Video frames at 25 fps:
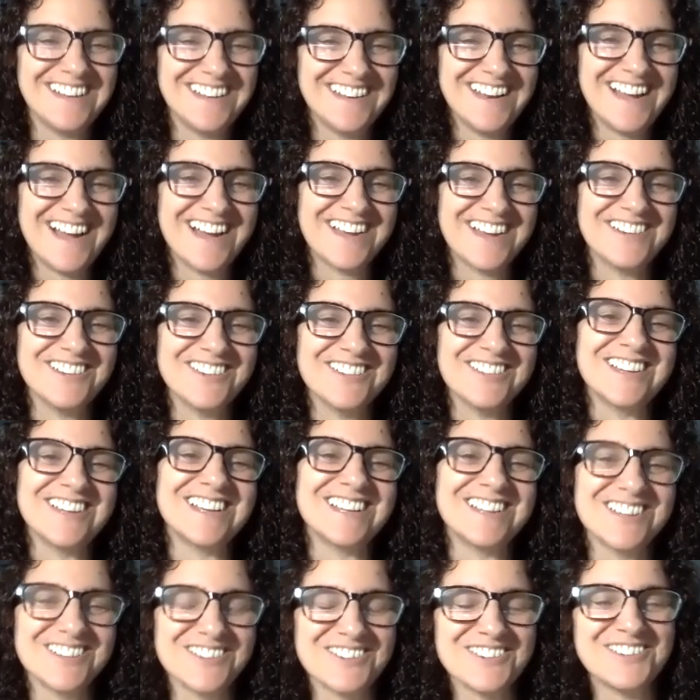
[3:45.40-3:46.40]
not only
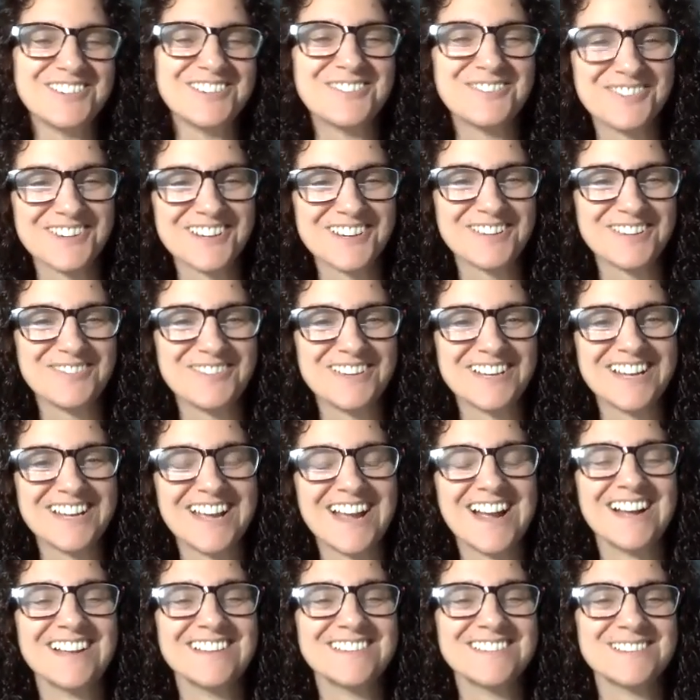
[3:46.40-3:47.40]
gluten free, but it
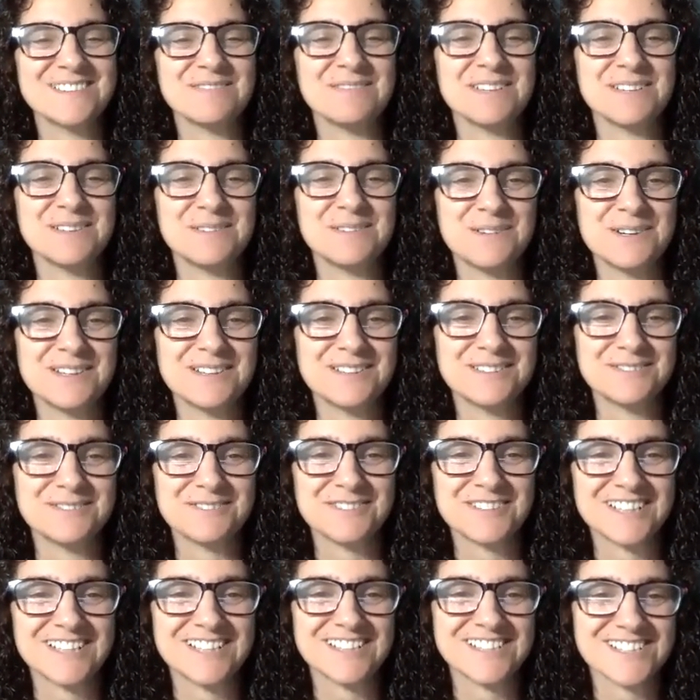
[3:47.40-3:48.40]
has to be oil
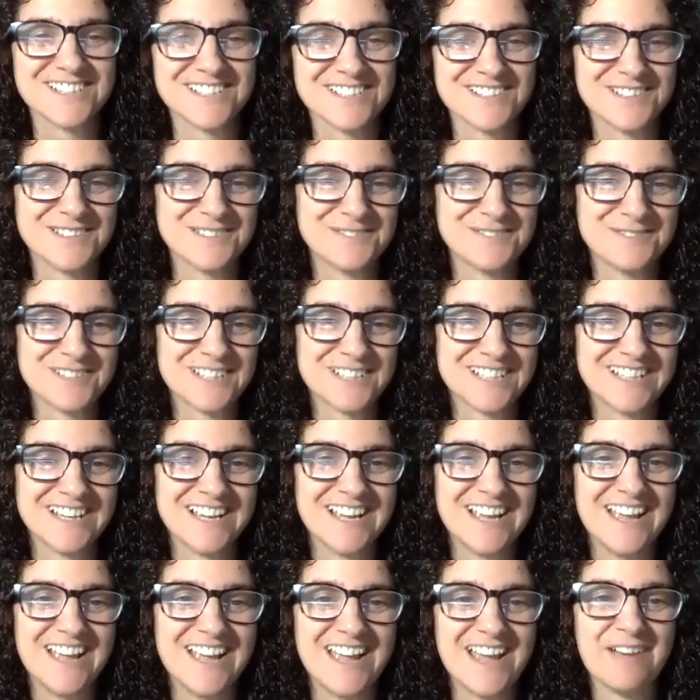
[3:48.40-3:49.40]
free and sugar free.
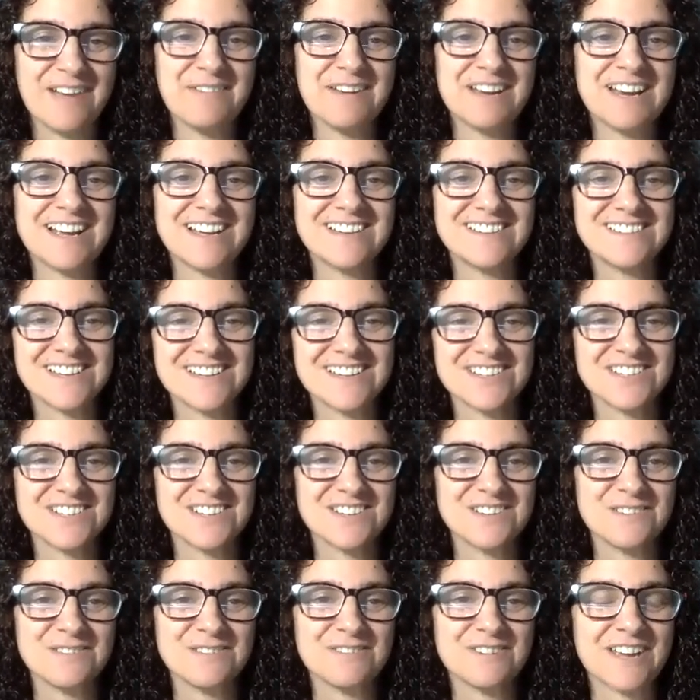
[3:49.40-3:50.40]
And when I say
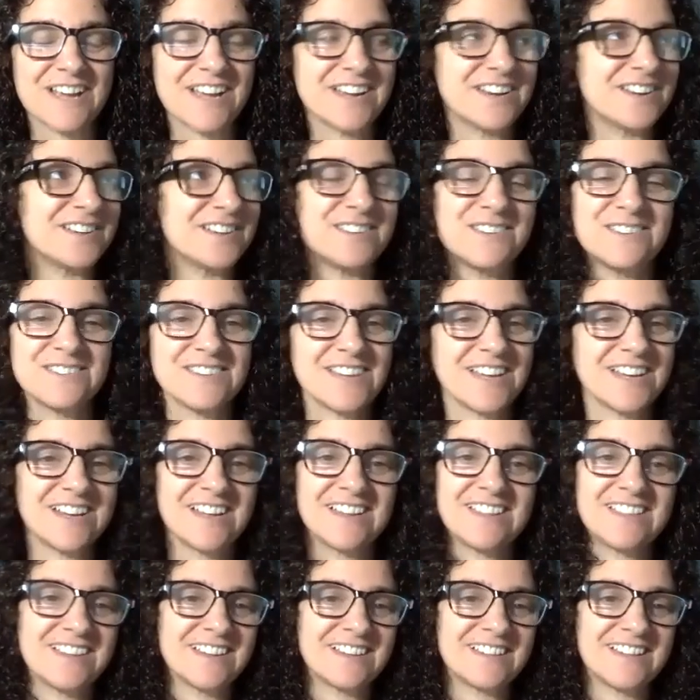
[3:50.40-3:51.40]
sugar free, I don't use
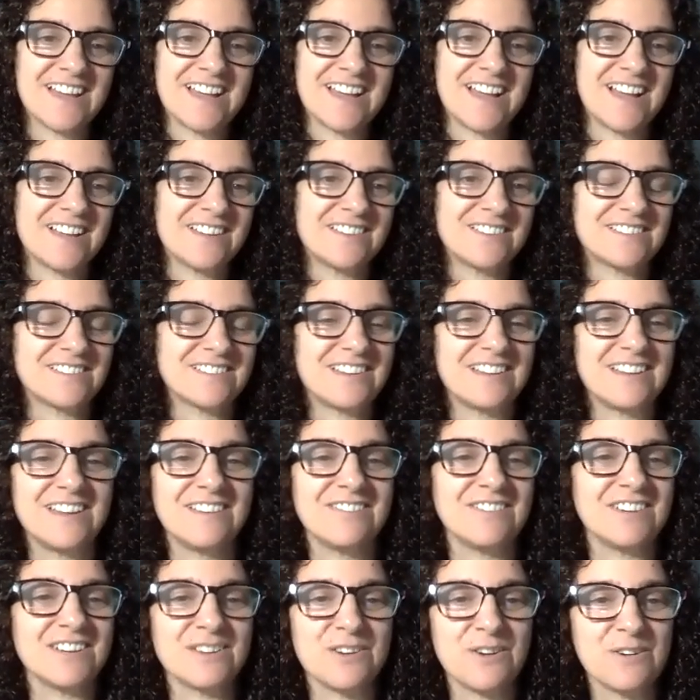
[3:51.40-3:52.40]
anything that has
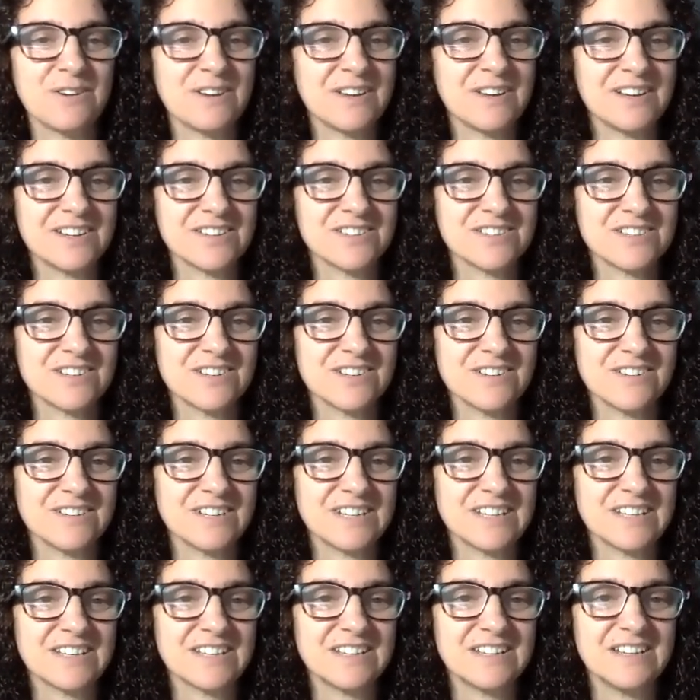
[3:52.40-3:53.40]
even coconut sugar
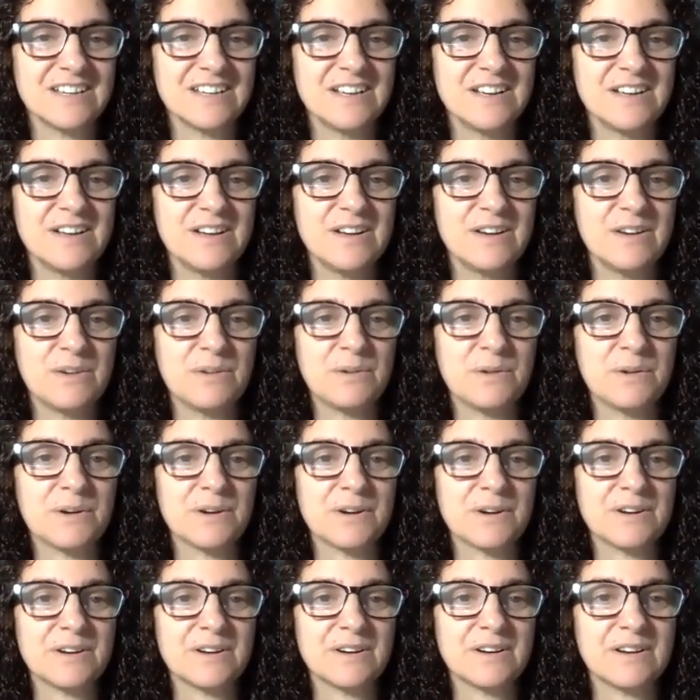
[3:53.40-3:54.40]
in it
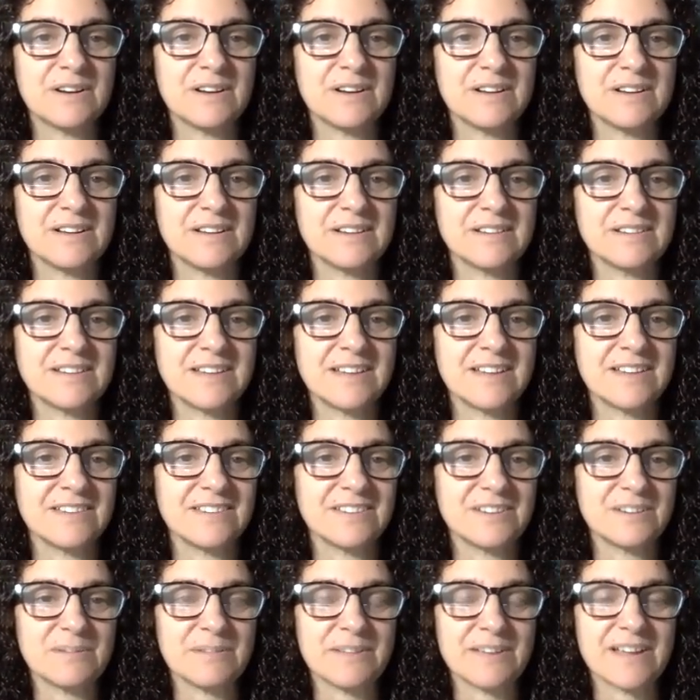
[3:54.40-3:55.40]
or date
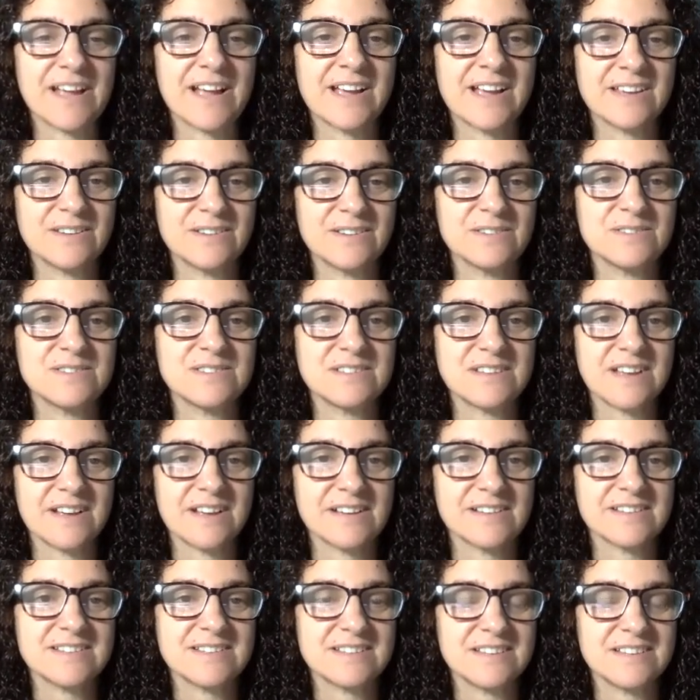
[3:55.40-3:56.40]
syrup. Like I use
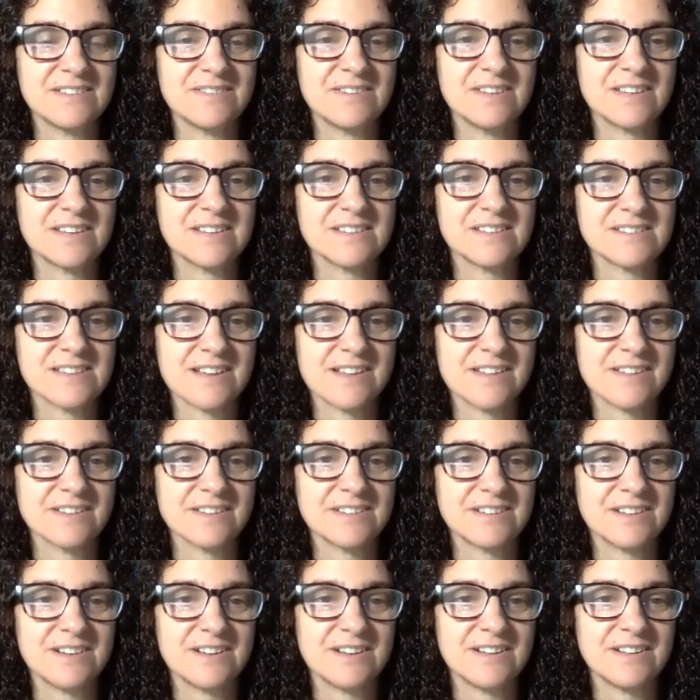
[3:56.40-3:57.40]
stevia,
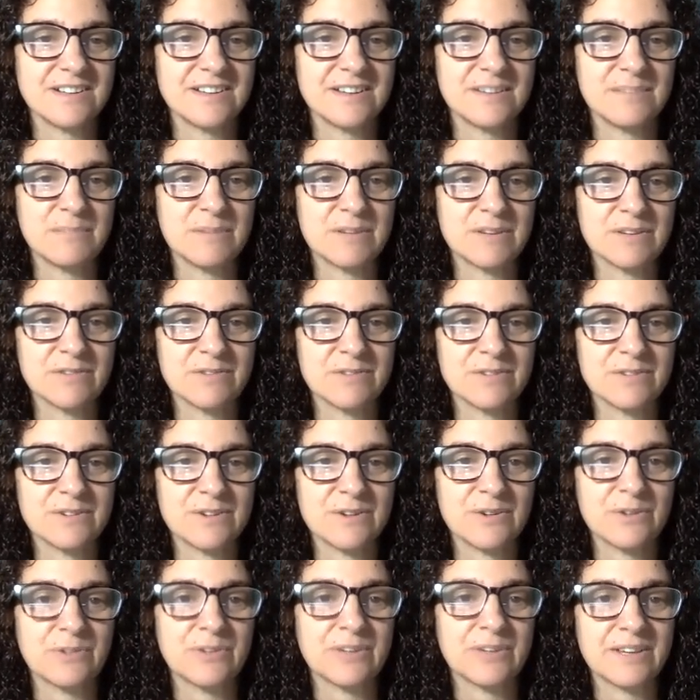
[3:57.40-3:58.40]
xylitol, and monk fruit
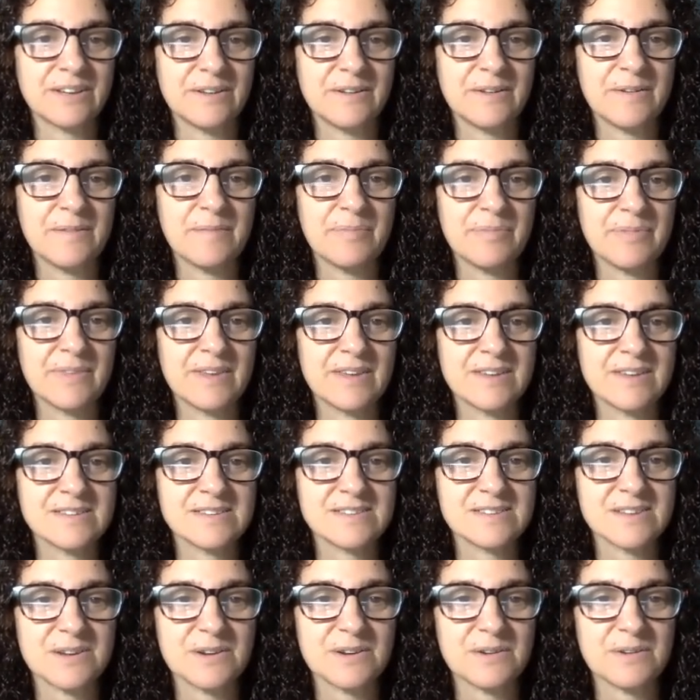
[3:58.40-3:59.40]
only.
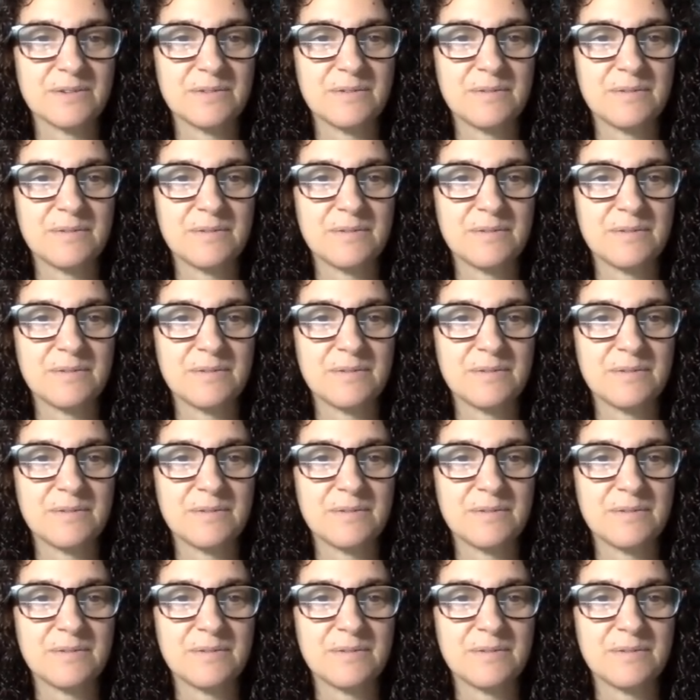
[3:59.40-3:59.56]
So